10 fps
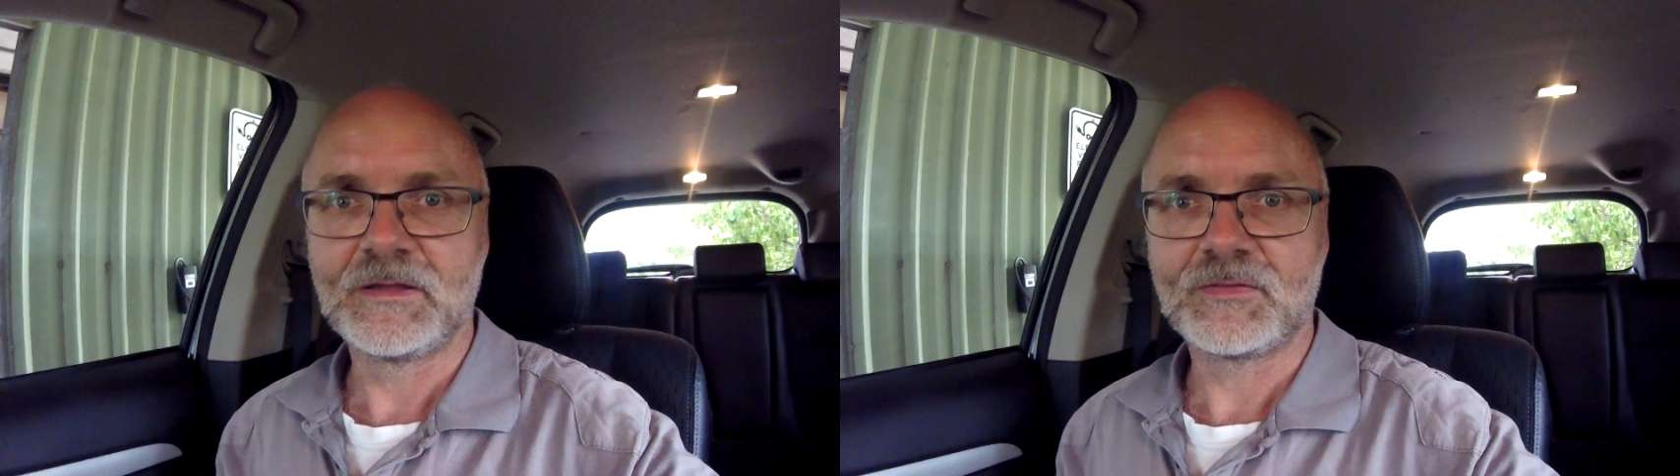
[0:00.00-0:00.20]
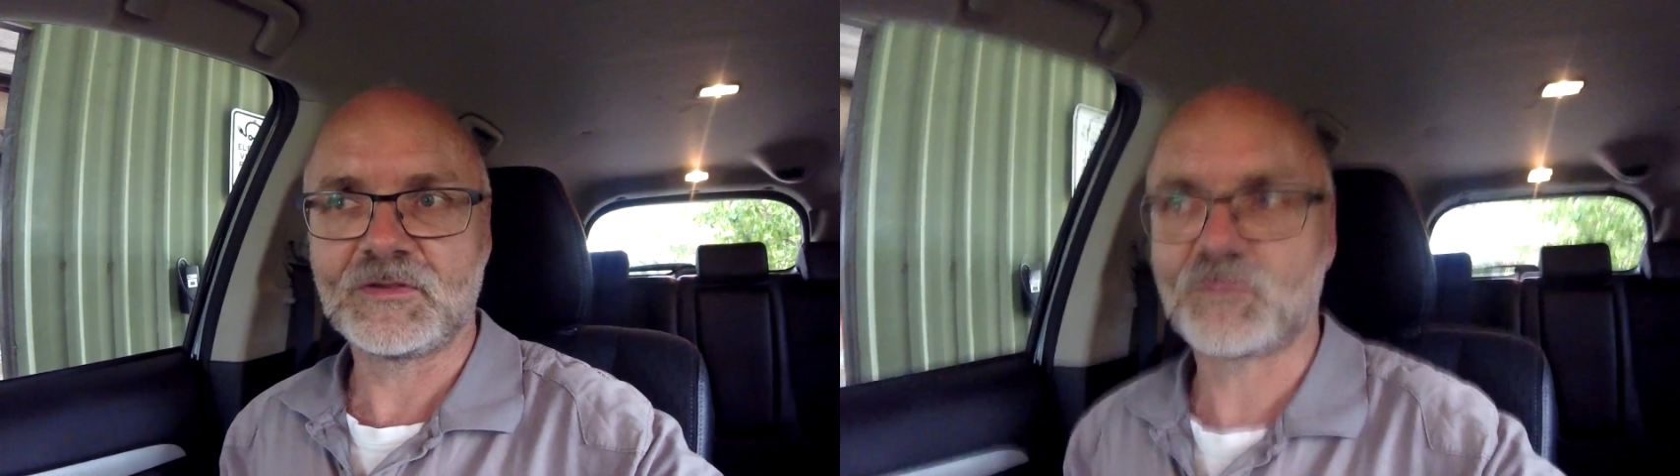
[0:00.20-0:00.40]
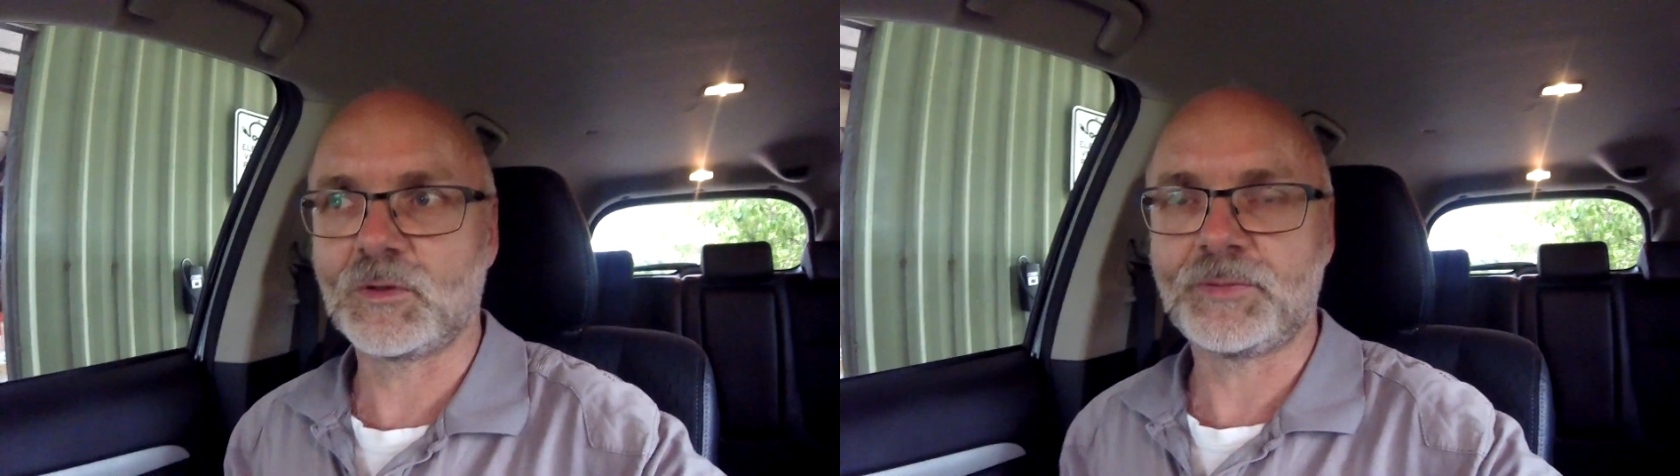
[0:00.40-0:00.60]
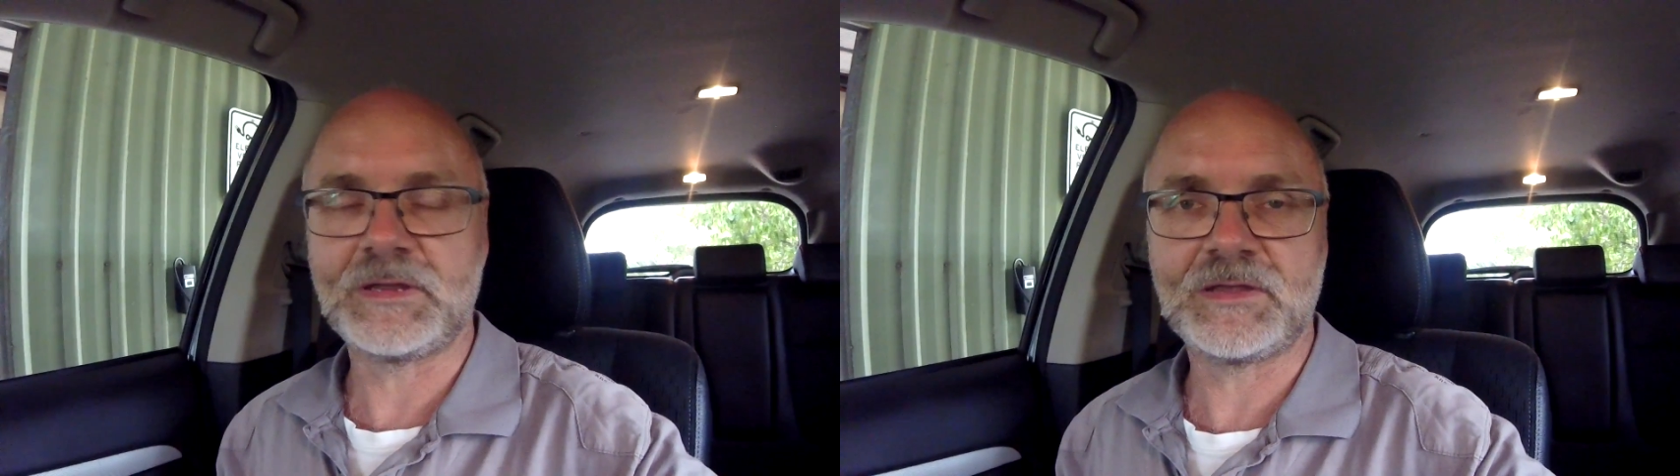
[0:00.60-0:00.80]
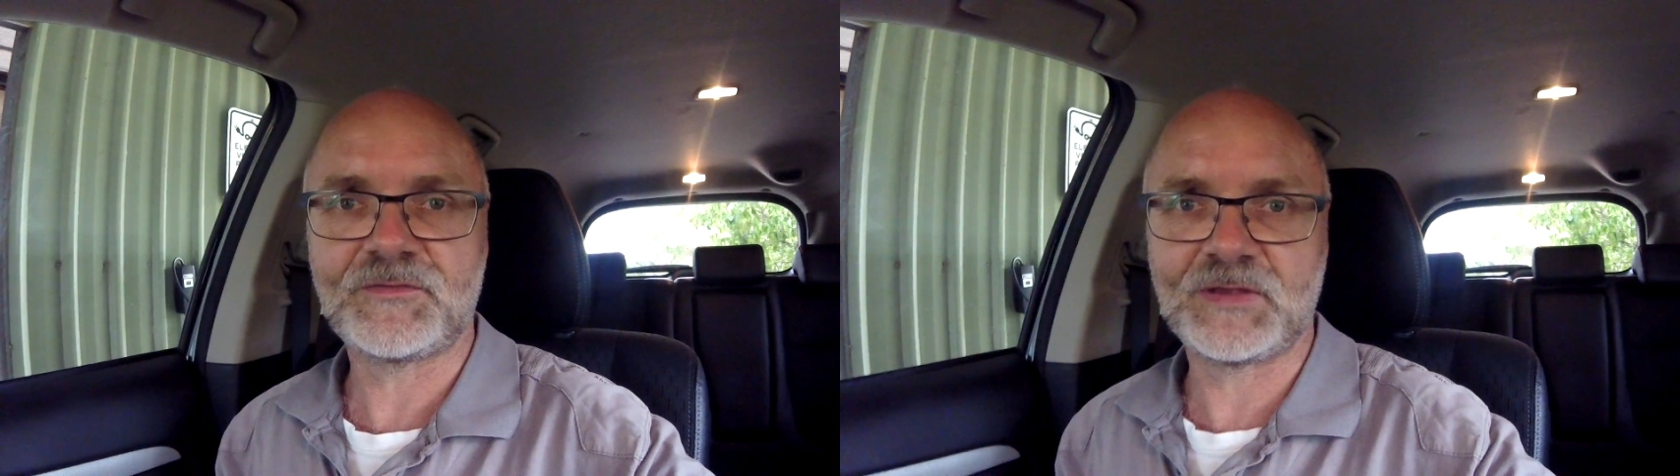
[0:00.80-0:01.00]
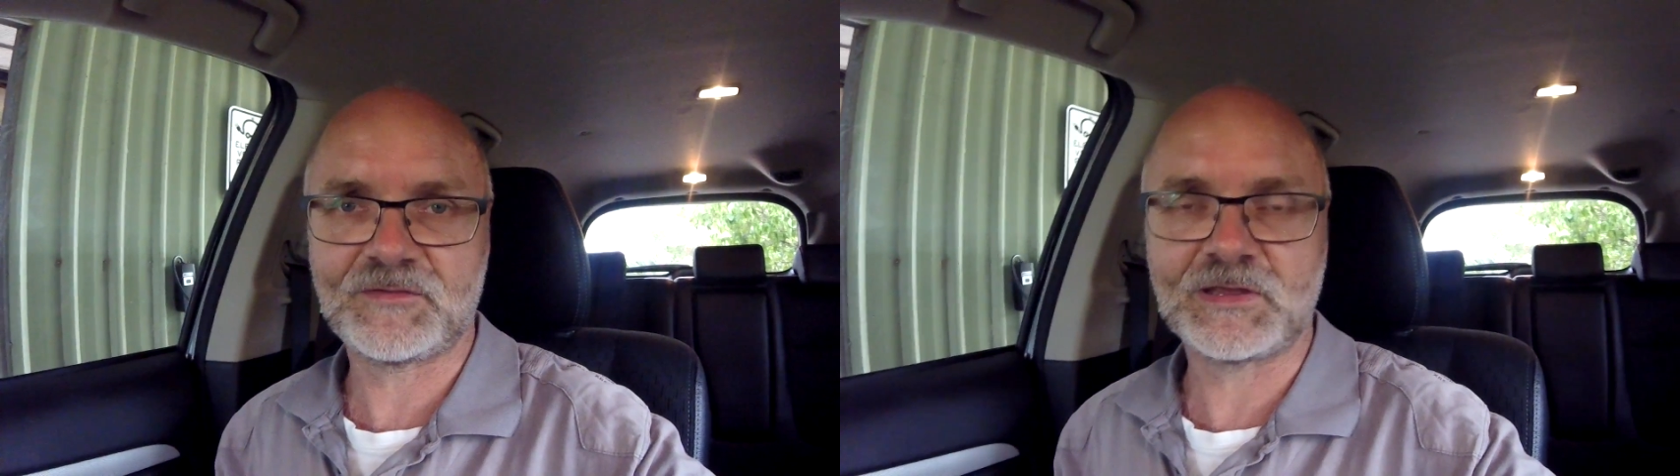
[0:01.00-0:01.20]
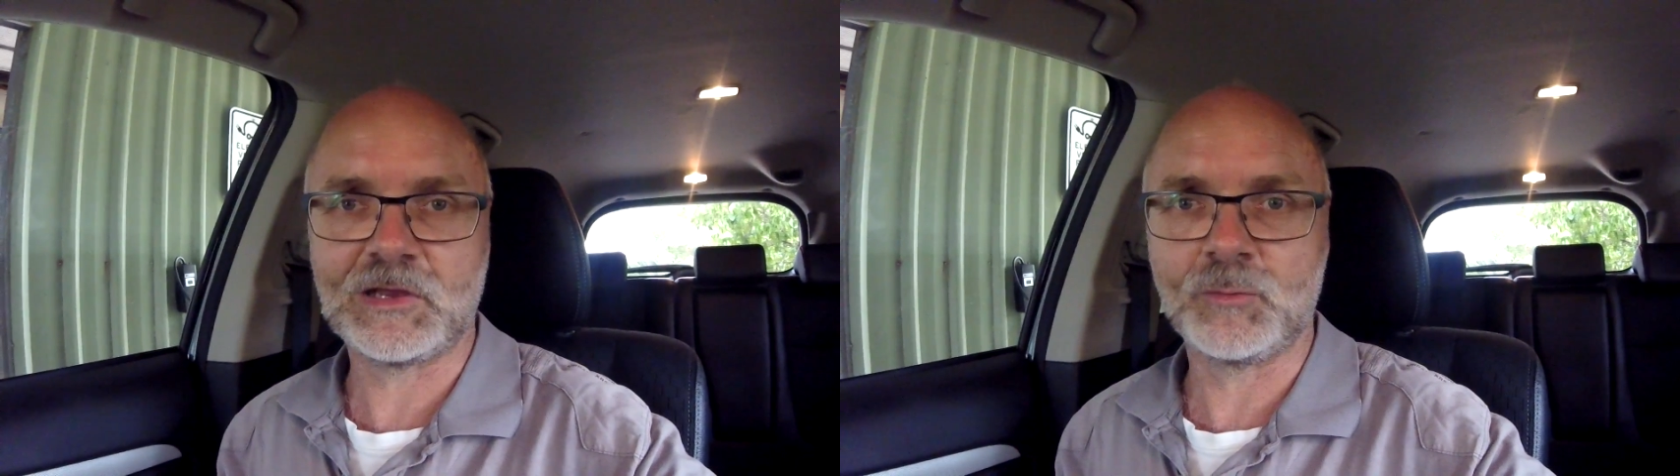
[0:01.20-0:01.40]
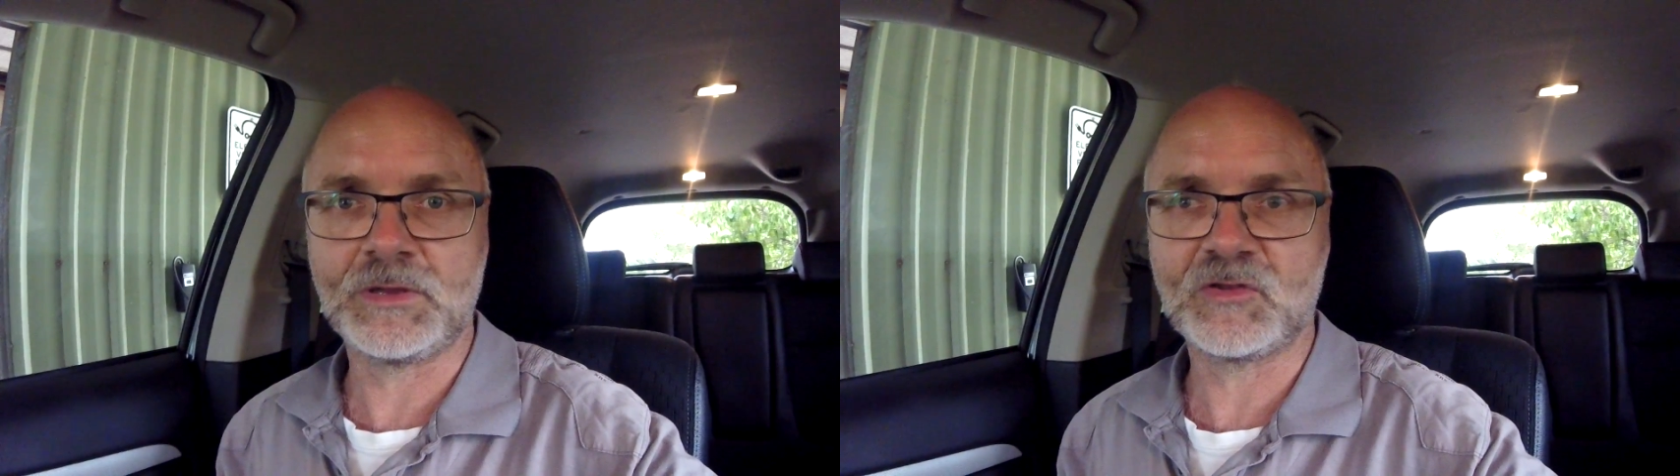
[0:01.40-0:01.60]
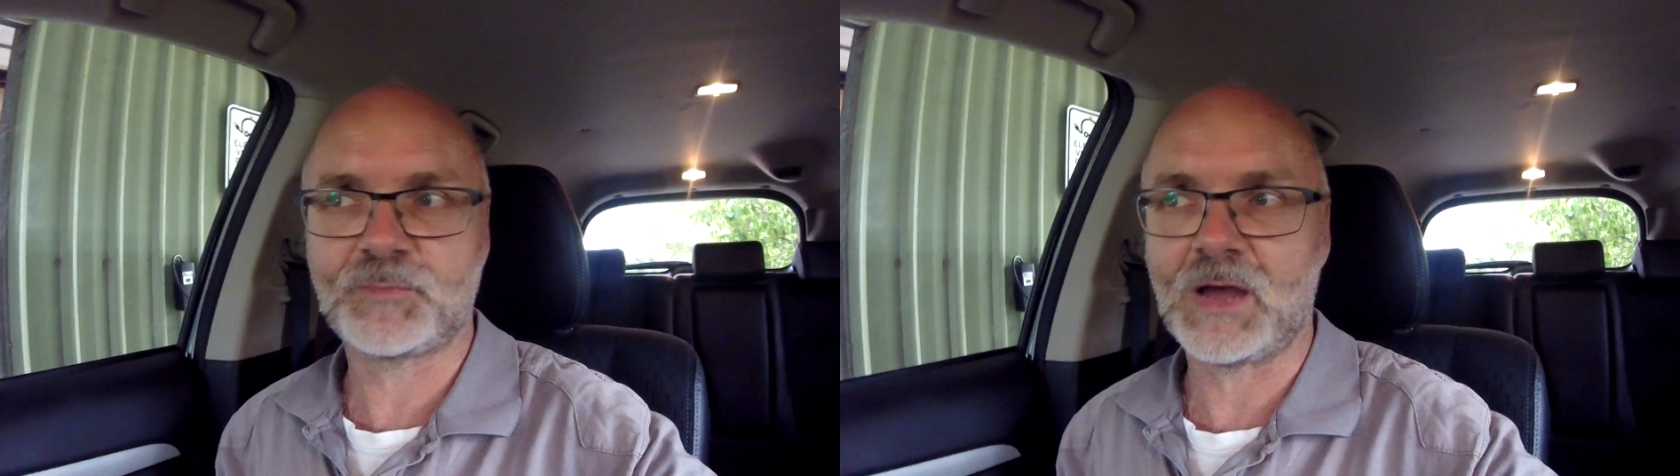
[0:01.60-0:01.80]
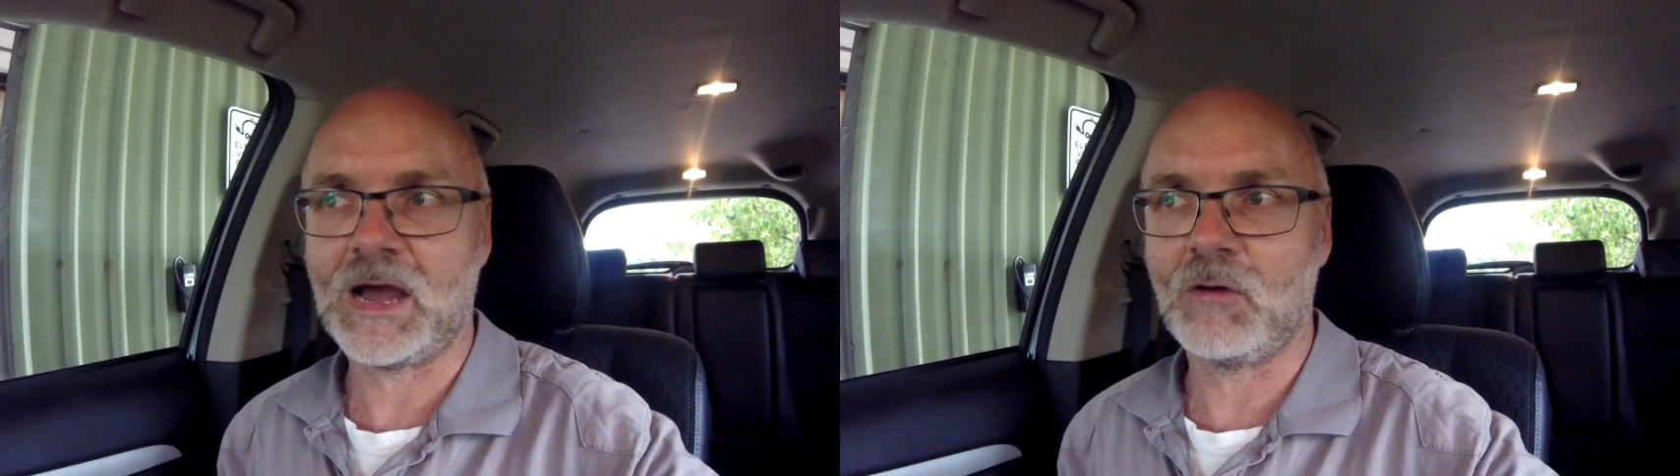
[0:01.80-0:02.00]
This will be 60 kilometers
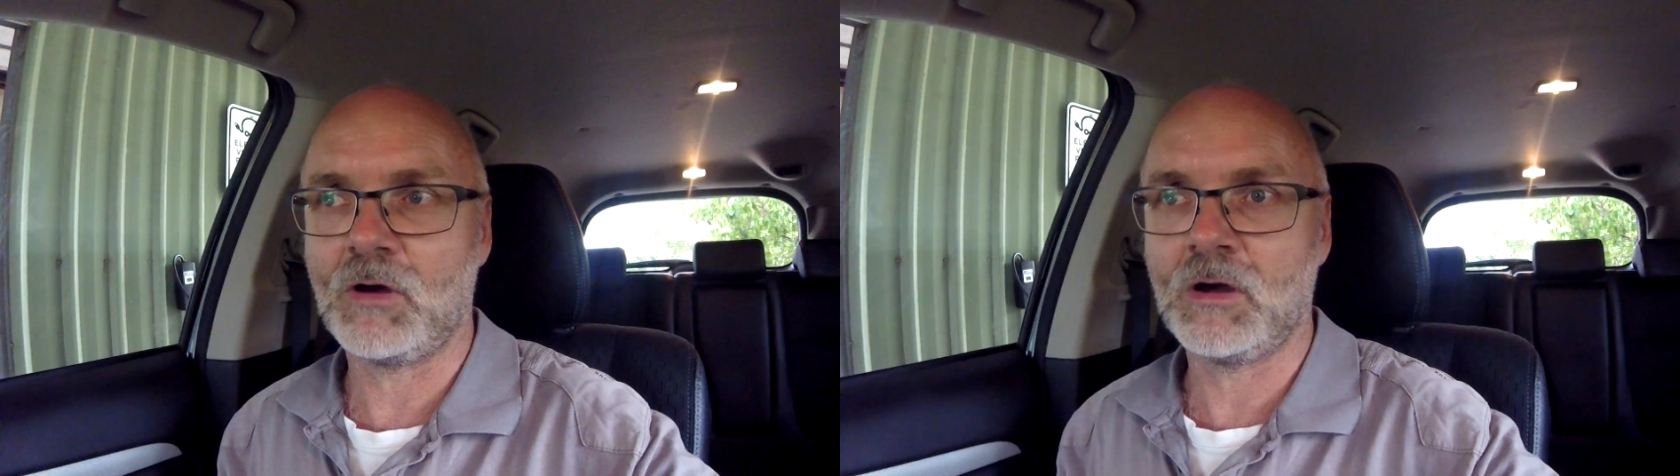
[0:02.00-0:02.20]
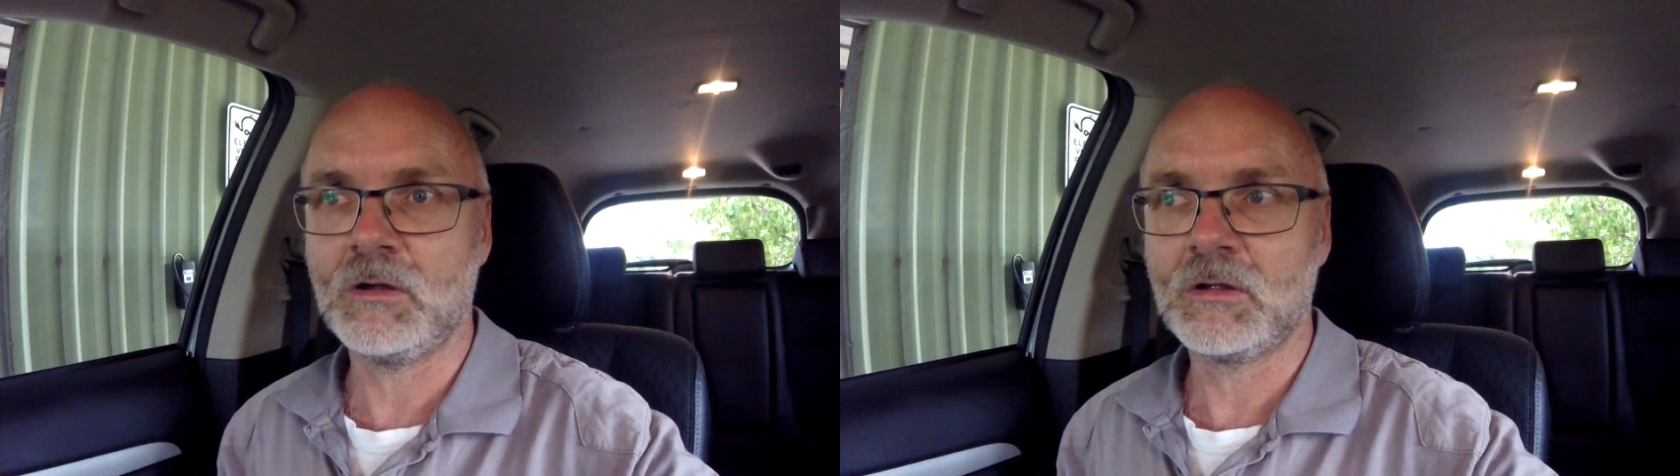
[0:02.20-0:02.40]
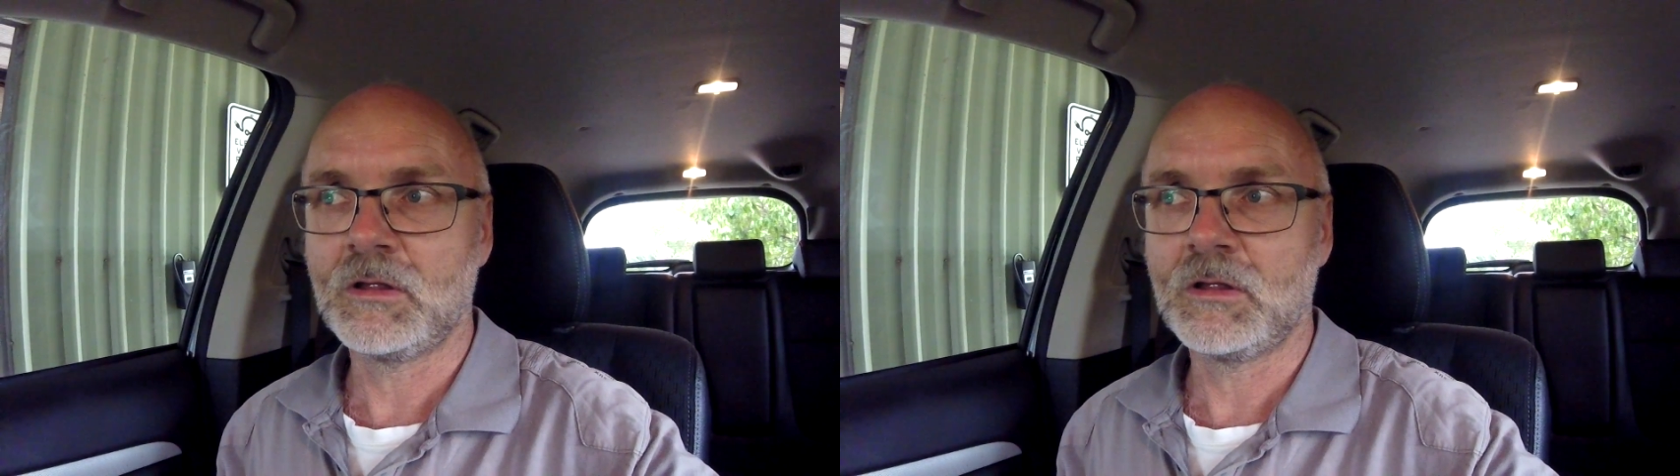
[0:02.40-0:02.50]
per hour